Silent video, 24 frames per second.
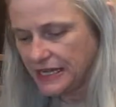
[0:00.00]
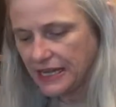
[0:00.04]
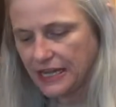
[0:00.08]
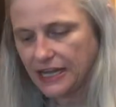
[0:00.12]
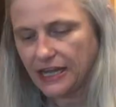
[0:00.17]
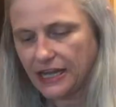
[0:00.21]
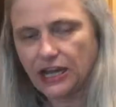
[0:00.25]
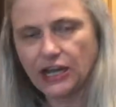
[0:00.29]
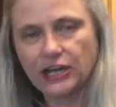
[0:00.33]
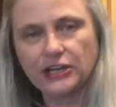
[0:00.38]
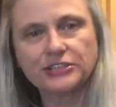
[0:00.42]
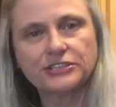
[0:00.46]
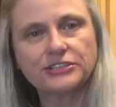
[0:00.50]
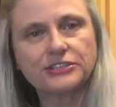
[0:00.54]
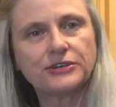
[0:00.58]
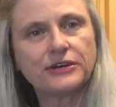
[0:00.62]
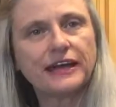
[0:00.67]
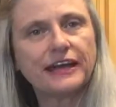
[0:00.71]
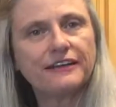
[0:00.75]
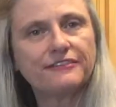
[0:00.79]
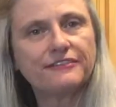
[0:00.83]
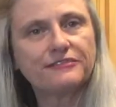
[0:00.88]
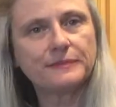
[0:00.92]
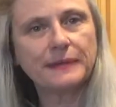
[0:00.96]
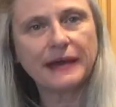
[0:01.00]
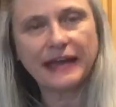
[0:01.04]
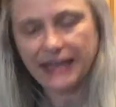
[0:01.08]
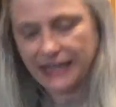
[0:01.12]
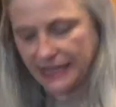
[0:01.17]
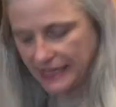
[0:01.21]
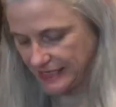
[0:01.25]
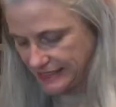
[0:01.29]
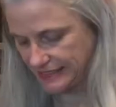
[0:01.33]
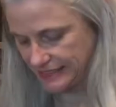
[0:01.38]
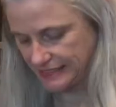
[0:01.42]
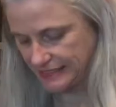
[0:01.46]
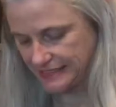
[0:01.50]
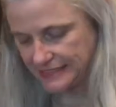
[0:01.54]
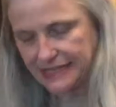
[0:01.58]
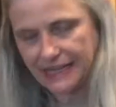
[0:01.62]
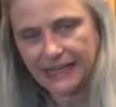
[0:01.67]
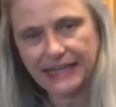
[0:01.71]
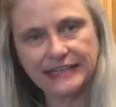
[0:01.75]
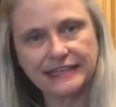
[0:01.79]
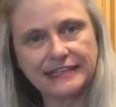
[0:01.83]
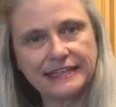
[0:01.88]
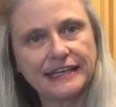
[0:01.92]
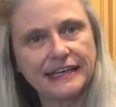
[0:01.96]
I also have my handy
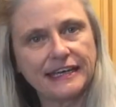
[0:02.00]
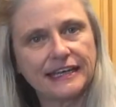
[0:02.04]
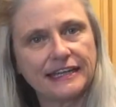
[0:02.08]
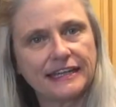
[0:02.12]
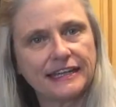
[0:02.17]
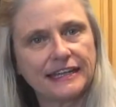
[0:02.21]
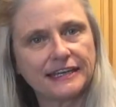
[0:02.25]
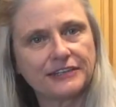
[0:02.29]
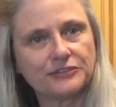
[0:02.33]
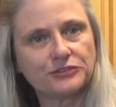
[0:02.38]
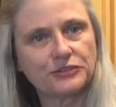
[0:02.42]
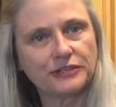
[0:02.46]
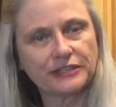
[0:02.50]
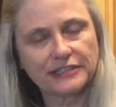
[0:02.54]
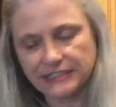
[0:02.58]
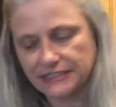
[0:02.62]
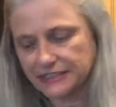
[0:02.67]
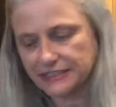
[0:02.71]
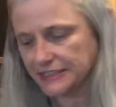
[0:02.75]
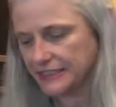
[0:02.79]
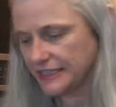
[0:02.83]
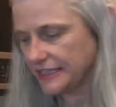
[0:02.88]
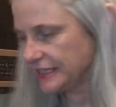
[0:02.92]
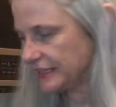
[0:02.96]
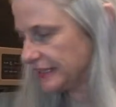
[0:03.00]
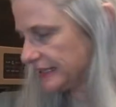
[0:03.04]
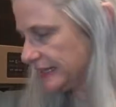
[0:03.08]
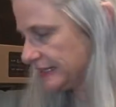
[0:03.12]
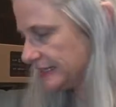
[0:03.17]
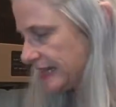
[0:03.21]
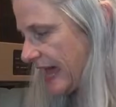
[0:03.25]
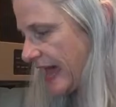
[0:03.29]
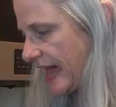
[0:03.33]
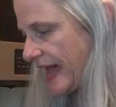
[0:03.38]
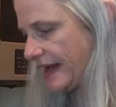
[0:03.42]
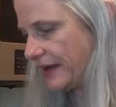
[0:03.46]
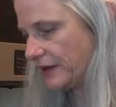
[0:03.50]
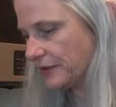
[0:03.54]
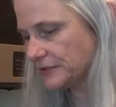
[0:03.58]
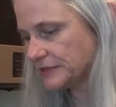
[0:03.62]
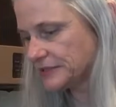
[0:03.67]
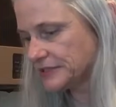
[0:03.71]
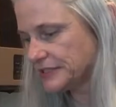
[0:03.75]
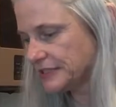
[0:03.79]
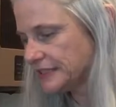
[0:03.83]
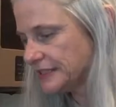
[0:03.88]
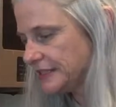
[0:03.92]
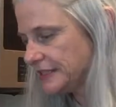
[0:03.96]
dandy electric skillet
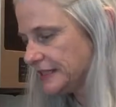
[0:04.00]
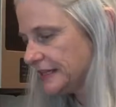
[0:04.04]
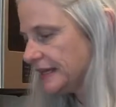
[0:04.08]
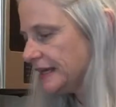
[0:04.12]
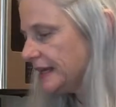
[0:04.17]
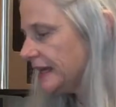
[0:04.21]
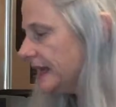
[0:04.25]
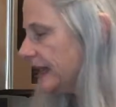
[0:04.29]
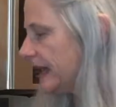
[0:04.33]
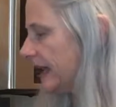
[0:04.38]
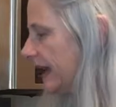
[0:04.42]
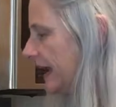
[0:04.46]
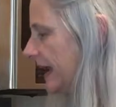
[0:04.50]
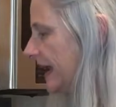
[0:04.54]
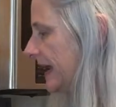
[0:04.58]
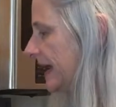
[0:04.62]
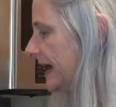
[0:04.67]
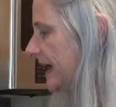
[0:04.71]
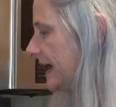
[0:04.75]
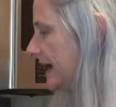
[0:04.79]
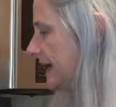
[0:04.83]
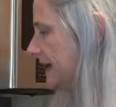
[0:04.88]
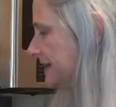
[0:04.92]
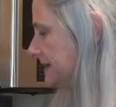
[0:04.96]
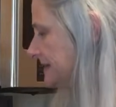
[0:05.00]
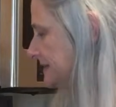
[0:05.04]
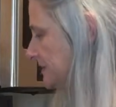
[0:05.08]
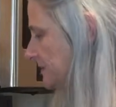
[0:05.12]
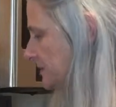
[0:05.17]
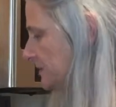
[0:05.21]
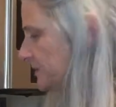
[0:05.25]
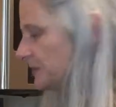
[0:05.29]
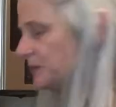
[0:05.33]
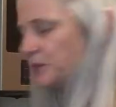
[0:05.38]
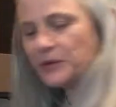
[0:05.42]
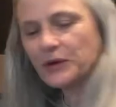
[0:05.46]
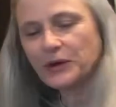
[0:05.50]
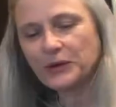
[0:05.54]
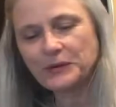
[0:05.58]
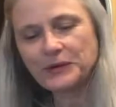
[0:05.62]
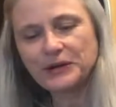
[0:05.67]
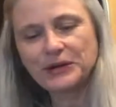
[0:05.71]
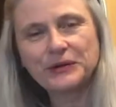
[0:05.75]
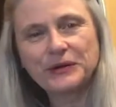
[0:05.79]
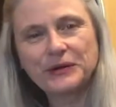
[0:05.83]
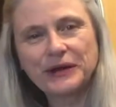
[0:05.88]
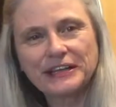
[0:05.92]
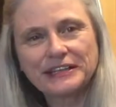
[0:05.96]
out. And what
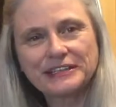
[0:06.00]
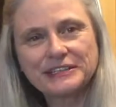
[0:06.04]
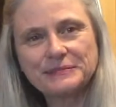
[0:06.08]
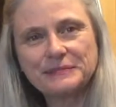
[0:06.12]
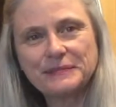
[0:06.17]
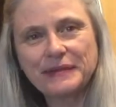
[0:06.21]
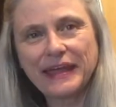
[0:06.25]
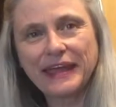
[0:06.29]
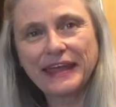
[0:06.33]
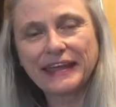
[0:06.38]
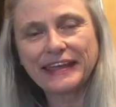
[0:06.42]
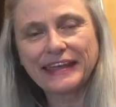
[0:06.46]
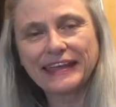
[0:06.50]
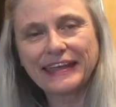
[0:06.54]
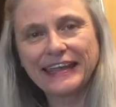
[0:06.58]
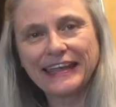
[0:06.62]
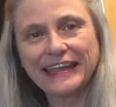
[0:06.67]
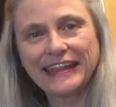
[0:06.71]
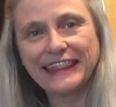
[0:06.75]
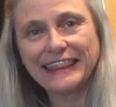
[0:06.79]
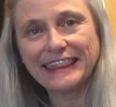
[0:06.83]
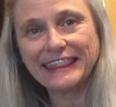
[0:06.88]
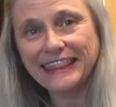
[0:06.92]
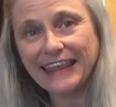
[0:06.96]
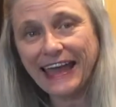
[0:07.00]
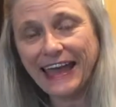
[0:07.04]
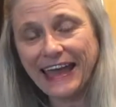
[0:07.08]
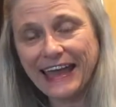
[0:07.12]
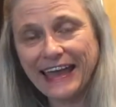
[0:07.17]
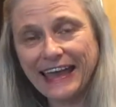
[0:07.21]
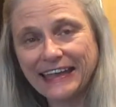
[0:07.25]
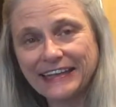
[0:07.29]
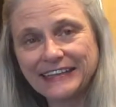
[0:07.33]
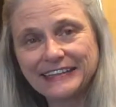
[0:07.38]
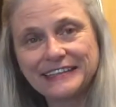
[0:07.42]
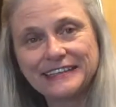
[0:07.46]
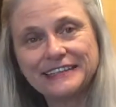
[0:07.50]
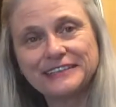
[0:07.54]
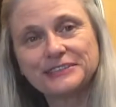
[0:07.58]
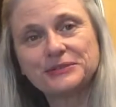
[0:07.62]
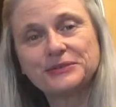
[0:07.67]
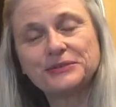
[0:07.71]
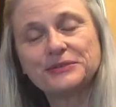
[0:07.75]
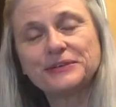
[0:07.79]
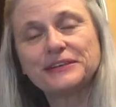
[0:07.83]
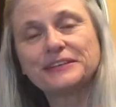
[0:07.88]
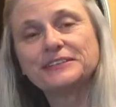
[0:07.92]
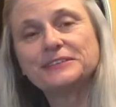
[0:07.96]
we're going to make in that is
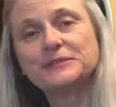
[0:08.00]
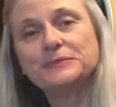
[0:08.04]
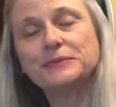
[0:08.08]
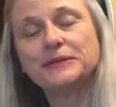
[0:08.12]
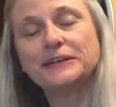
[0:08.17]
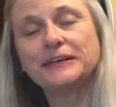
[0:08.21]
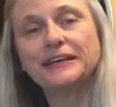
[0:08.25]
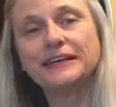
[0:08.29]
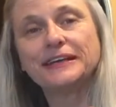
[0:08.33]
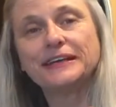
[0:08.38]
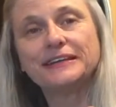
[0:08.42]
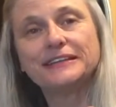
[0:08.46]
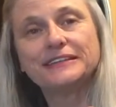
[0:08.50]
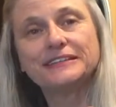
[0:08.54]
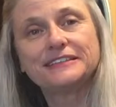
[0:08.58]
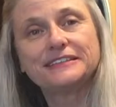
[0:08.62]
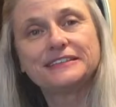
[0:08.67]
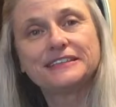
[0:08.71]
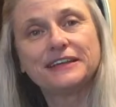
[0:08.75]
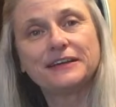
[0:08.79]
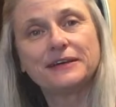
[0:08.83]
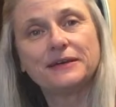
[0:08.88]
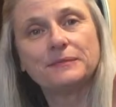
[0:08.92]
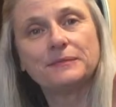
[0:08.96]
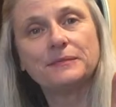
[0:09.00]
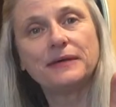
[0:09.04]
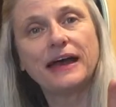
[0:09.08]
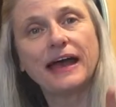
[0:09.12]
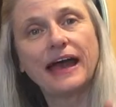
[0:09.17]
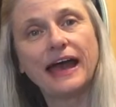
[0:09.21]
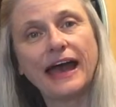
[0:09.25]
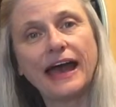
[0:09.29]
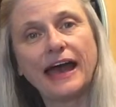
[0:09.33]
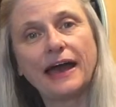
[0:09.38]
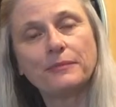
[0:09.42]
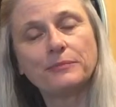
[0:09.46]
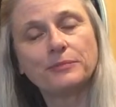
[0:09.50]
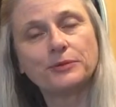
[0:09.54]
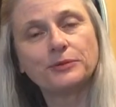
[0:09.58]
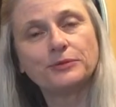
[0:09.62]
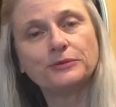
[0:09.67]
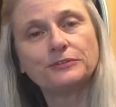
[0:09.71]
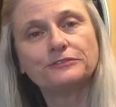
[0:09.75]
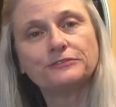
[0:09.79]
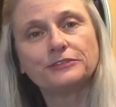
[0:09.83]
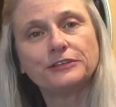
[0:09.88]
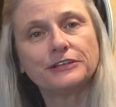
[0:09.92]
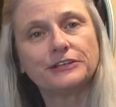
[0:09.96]
going to be some
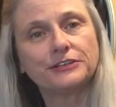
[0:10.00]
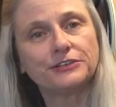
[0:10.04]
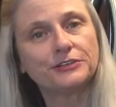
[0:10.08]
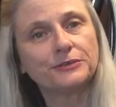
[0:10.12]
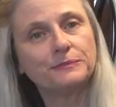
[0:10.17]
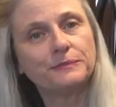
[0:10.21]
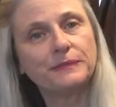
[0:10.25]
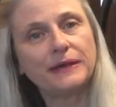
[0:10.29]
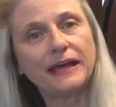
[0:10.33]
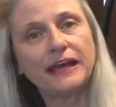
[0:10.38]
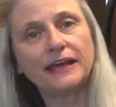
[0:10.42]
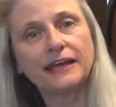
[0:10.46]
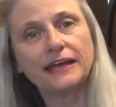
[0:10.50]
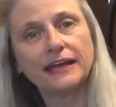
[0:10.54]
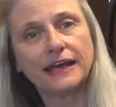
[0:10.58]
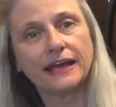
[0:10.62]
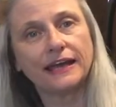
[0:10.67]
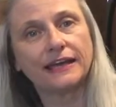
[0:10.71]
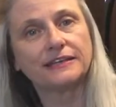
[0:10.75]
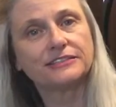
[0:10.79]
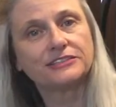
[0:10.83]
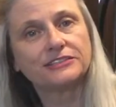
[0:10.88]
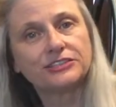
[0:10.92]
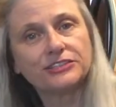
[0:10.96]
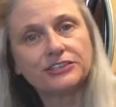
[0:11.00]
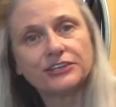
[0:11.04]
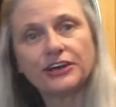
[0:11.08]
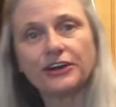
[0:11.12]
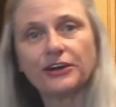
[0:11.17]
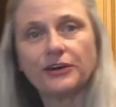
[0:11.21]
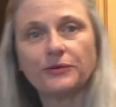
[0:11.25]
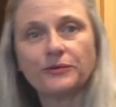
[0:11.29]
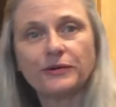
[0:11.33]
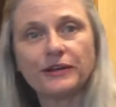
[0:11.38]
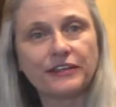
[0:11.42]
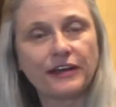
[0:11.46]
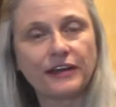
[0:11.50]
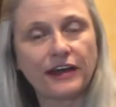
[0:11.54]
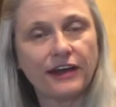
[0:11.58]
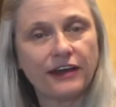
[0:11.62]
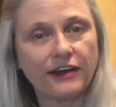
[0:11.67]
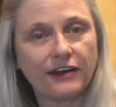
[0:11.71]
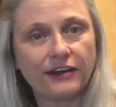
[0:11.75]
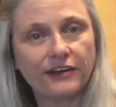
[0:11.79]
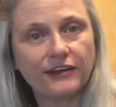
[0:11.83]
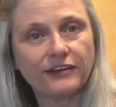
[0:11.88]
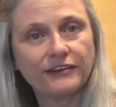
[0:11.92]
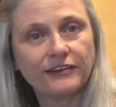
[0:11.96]
apple fritter pancakes to go with
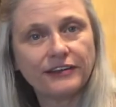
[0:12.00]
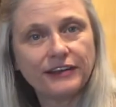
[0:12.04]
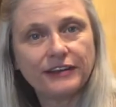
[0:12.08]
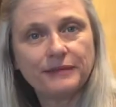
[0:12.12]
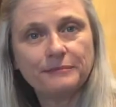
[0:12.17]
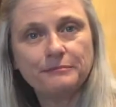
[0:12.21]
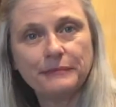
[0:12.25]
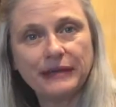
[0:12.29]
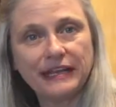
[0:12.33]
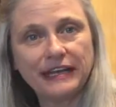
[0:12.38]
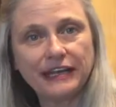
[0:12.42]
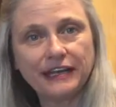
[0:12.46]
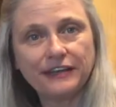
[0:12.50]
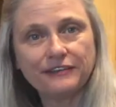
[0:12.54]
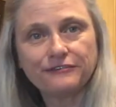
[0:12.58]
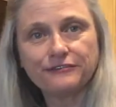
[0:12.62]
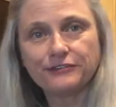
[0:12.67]
our mini